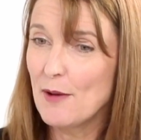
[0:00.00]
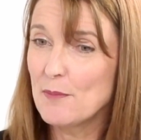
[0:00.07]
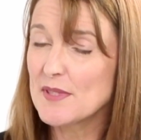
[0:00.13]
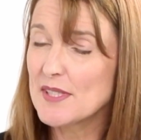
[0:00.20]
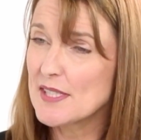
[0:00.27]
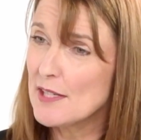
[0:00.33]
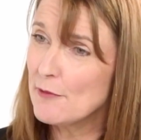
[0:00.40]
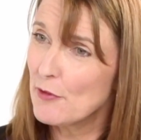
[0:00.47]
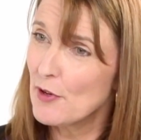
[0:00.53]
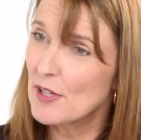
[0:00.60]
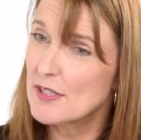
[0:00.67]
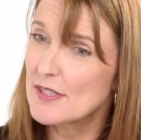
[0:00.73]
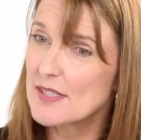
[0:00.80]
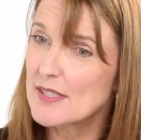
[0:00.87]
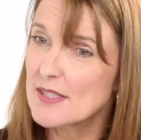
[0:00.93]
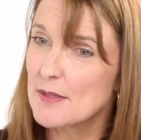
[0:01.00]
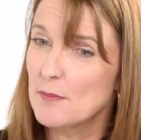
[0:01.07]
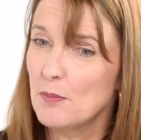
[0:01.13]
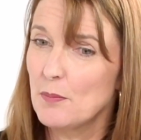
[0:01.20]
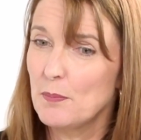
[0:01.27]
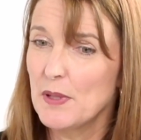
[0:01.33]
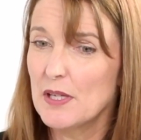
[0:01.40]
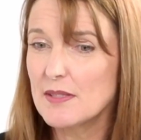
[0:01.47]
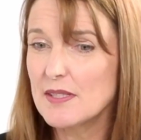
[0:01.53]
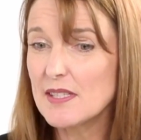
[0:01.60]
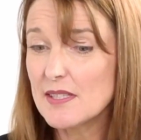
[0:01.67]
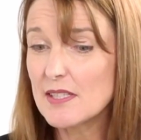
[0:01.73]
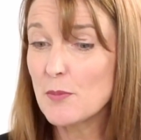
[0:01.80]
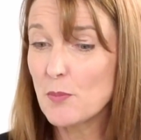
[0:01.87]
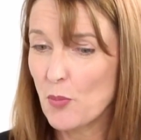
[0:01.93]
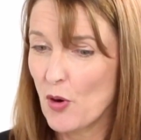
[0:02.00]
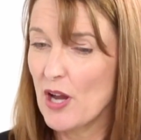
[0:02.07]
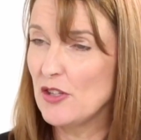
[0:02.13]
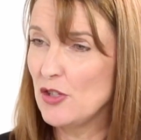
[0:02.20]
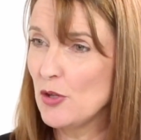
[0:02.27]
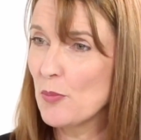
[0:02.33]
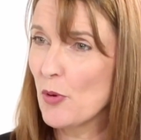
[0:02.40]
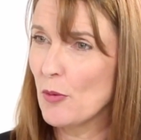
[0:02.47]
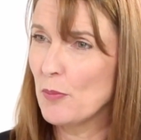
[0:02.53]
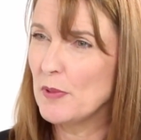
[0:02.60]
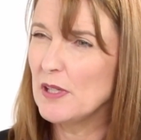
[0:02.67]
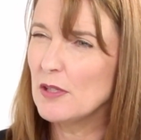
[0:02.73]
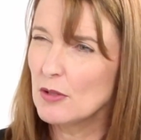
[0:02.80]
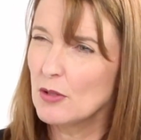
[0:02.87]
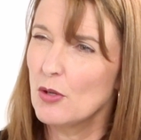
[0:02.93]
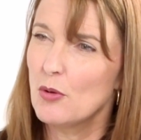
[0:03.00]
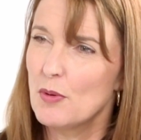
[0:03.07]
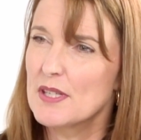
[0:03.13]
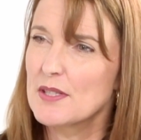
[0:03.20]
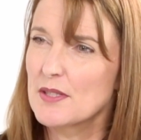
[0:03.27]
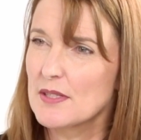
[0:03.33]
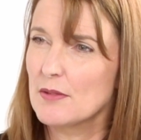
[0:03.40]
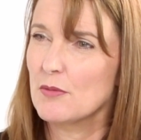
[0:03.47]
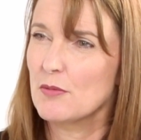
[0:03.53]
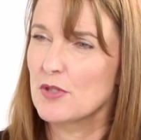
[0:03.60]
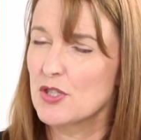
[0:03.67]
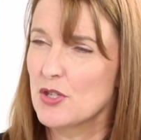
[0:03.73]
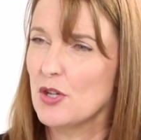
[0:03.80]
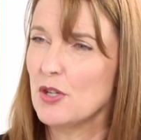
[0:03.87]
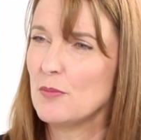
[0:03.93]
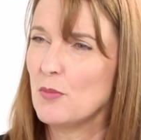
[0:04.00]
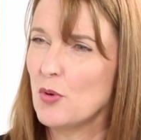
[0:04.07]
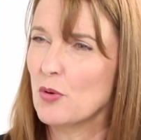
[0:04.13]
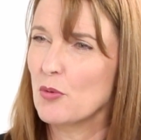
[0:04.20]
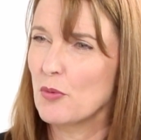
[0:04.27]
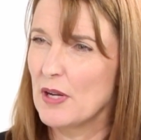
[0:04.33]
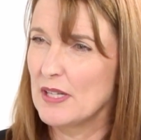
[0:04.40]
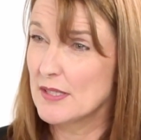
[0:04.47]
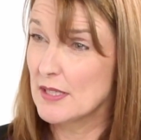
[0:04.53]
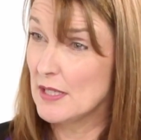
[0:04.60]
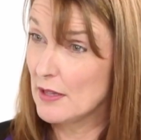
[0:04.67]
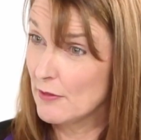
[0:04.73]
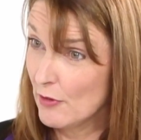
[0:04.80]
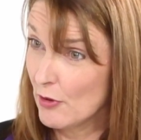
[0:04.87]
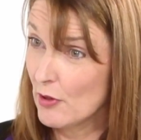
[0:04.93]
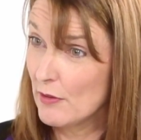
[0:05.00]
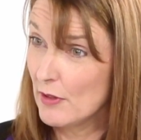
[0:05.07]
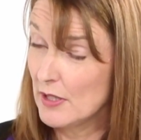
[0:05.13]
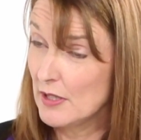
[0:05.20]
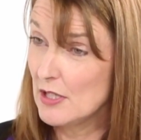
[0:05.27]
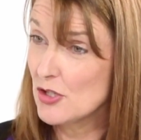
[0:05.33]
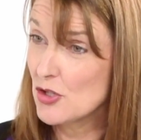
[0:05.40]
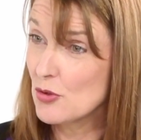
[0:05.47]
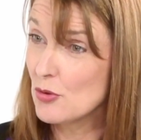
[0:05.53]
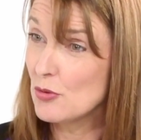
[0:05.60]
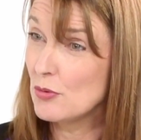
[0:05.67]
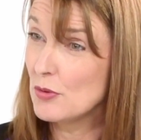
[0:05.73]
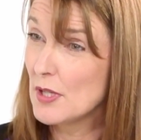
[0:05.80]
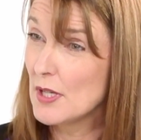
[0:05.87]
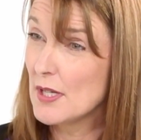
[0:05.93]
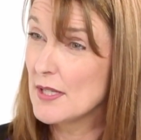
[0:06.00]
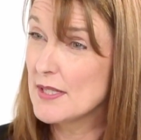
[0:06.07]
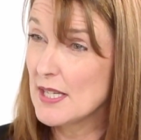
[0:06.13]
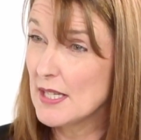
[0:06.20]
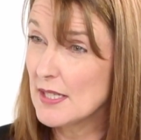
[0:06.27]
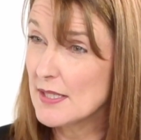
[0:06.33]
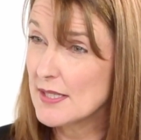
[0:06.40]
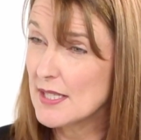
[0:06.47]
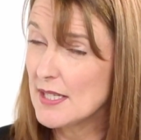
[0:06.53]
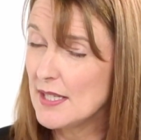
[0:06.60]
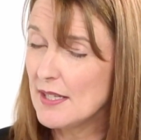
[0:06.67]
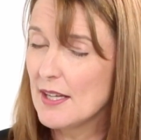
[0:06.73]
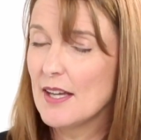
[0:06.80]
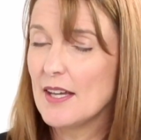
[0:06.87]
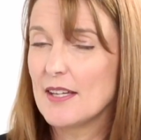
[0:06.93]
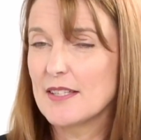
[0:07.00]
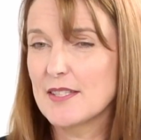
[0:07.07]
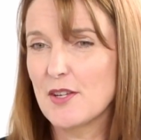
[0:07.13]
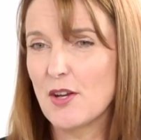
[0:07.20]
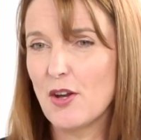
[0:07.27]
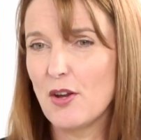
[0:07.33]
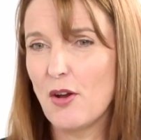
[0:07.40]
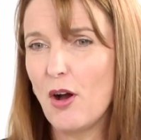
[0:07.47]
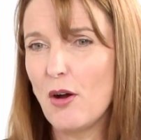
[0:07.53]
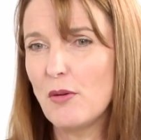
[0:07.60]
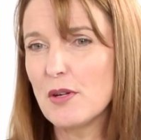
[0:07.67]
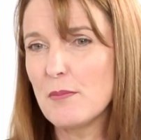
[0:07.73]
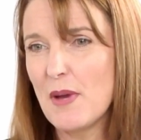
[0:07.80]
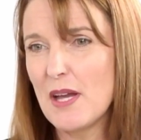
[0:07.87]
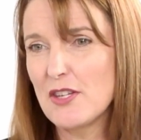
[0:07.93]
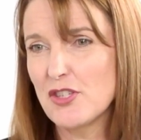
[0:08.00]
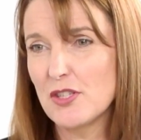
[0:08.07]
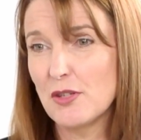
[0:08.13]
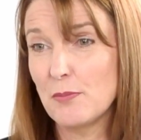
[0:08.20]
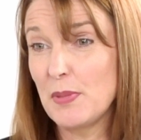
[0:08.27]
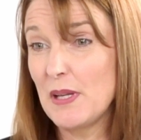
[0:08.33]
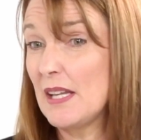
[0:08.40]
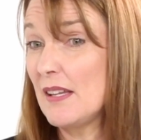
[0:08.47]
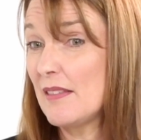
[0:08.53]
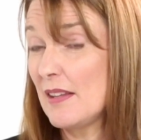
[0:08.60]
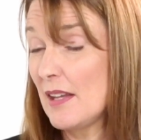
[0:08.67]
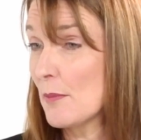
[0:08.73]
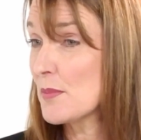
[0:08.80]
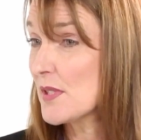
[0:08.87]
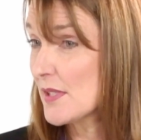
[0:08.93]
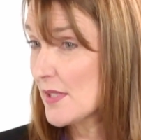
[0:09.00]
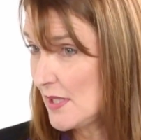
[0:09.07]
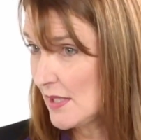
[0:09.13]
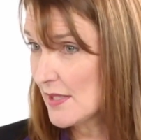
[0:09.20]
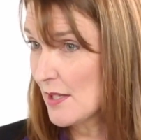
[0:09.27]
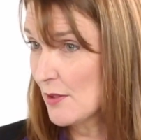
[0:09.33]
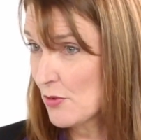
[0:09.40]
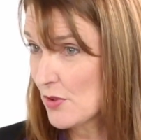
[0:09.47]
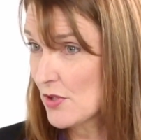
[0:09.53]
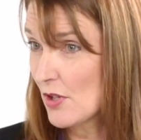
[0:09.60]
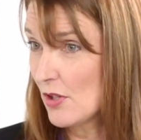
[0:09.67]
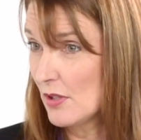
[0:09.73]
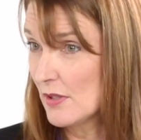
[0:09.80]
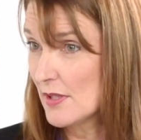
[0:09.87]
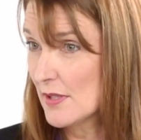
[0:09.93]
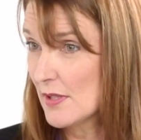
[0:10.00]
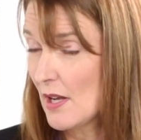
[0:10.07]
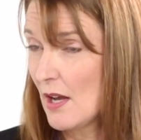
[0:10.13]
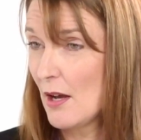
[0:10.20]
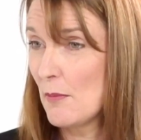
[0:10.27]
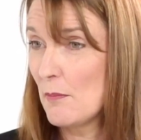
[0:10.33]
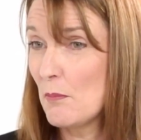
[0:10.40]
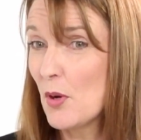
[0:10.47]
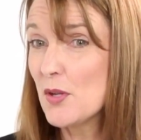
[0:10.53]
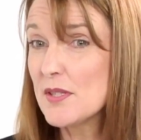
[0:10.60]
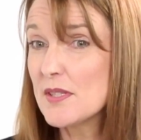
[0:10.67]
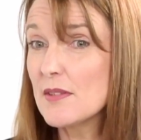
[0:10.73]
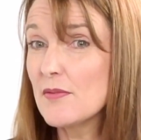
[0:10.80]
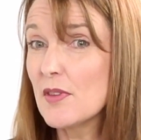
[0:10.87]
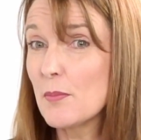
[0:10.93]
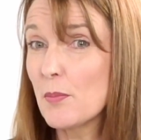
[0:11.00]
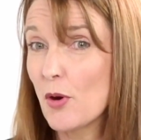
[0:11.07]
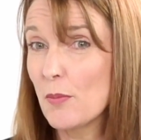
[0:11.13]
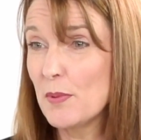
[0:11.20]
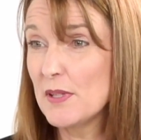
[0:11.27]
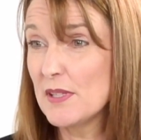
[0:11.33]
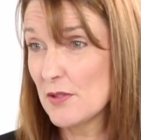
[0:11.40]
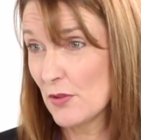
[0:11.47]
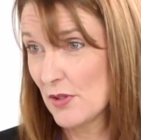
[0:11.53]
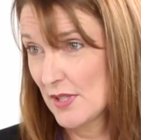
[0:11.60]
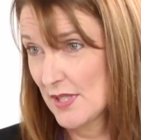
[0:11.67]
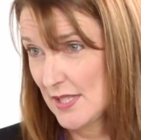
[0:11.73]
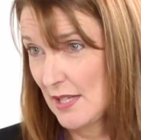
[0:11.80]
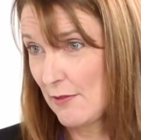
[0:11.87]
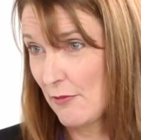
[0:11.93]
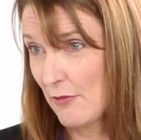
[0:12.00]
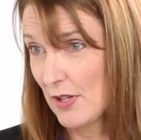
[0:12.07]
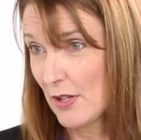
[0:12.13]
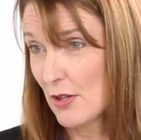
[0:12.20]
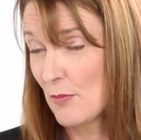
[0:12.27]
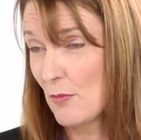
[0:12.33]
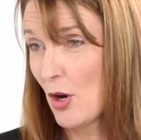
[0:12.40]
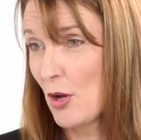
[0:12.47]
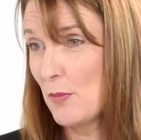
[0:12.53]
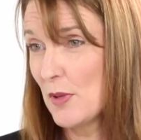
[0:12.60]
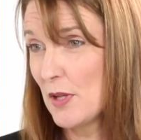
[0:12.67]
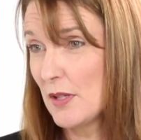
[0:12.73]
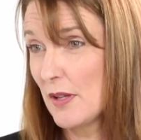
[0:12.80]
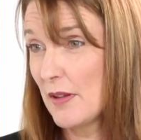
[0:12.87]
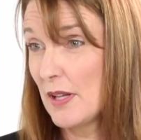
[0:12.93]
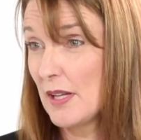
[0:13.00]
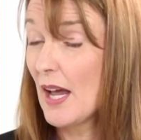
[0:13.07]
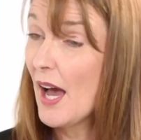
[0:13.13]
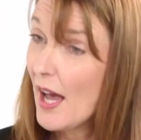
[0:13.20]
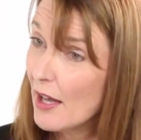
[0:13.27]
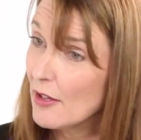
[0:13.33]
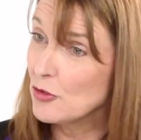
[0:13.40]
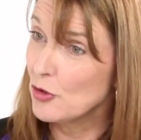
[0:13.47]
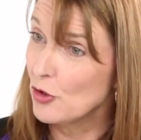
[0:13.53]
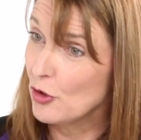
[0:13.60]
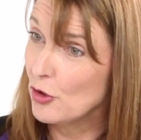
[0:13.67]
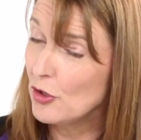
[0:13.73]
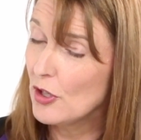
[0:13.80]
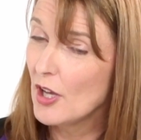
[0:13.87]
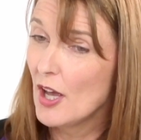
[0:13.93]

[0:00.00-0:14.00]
Seafront's, because this is a brand new property, you'll always return more rent in the very initial tenancy. So I would imagine it'd be anything up to $600. Most of the properties on the seafront at the moment that aren't new,